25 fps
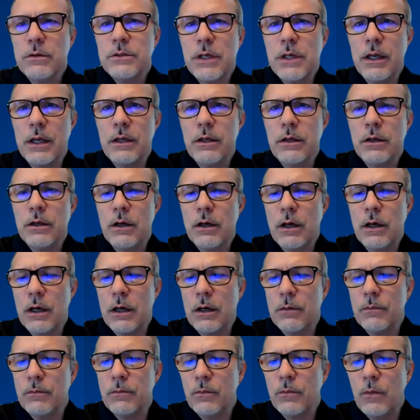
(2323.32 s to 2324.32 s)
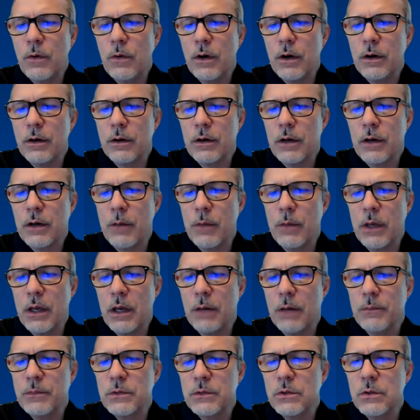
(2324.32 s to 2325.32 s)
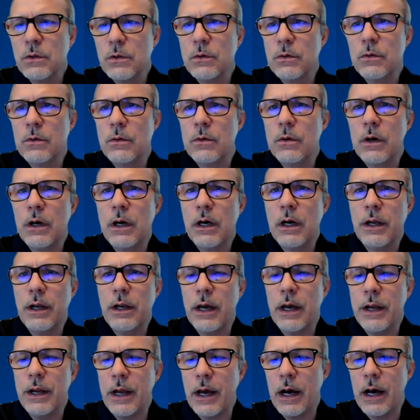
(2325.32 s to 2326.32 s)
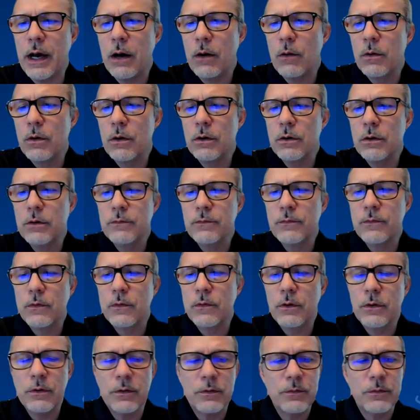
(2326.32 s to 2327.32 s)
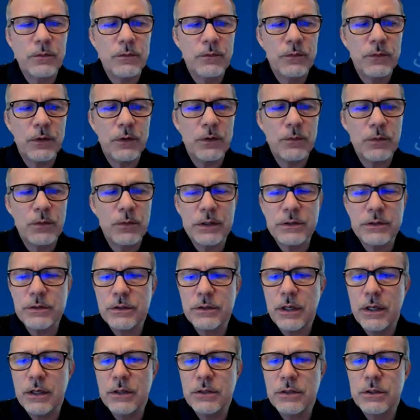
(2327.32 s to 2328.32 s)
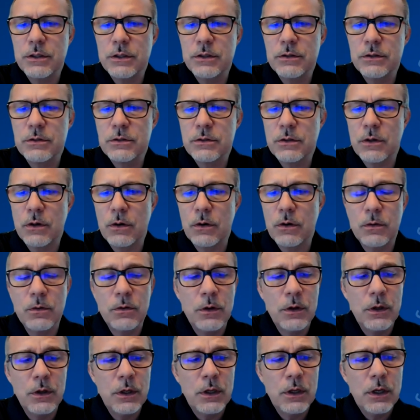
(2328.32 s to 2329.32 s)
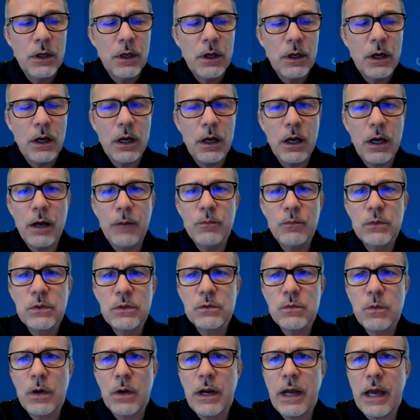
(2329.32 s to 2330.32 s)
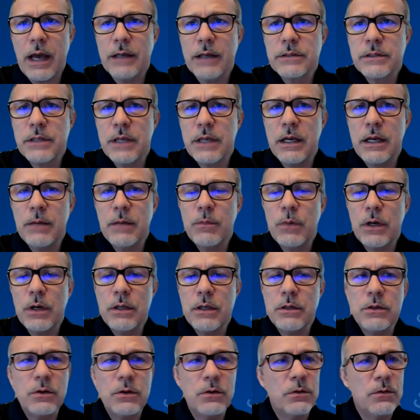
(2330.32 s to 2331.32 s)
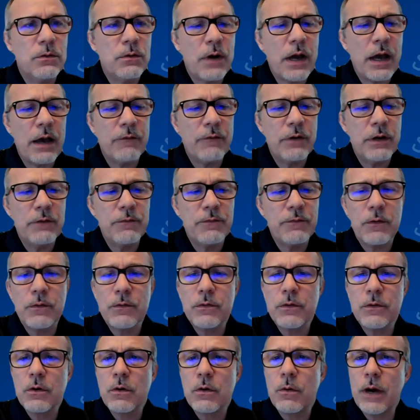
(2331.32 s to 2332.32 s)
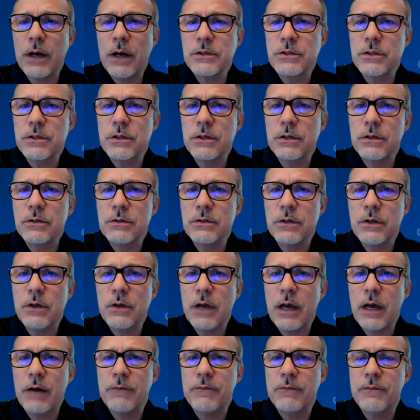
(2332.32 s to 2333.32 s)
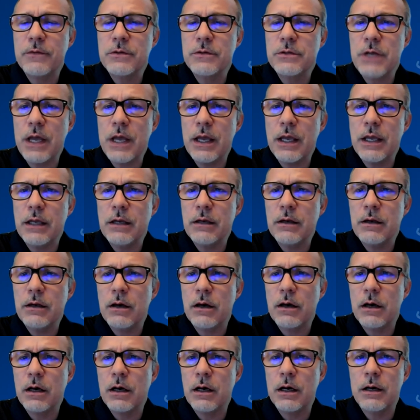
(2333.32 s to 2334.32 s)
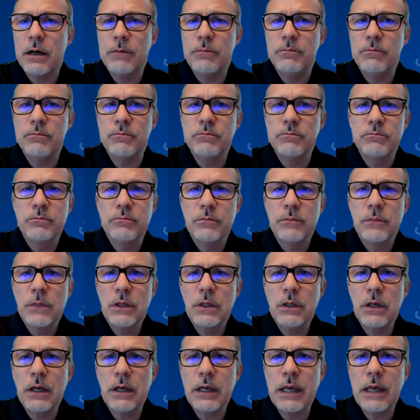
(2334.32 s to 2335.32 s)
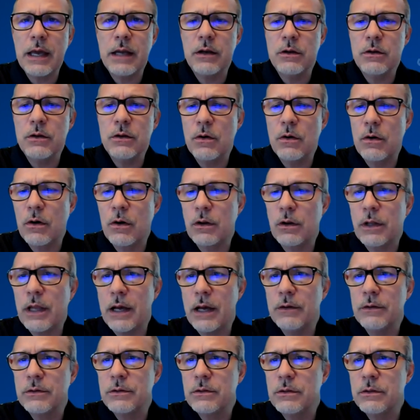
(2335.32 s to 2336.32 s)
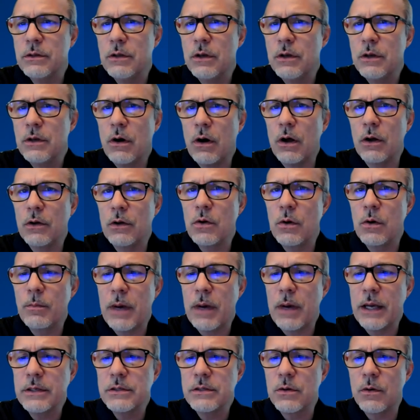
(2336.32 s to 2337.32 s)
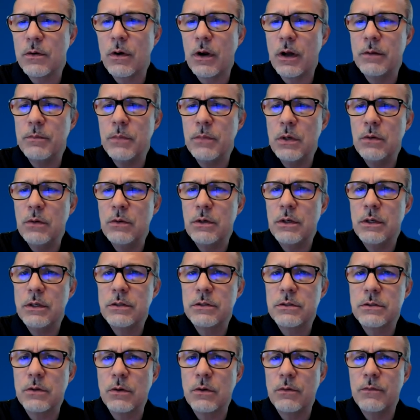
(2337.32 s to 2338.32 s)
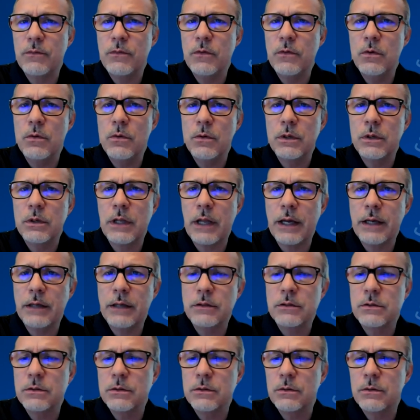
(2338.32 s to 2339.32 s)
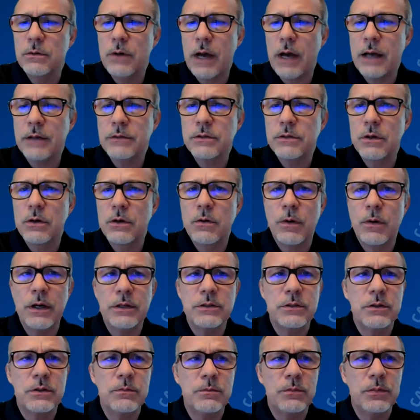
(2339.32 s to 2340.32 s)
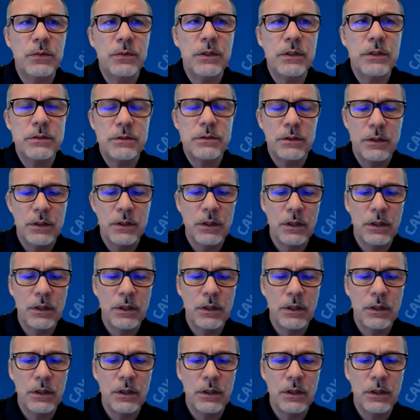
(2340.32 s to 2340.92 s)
you, Jane. Um, we're coming up to an, an hour for the for the presentation. So um, just want to ask anybody, do you have any further questions that you have for Jane? Um, you, again, you are allowed, all your mics are unmuted. So if you would like to ask a question, please,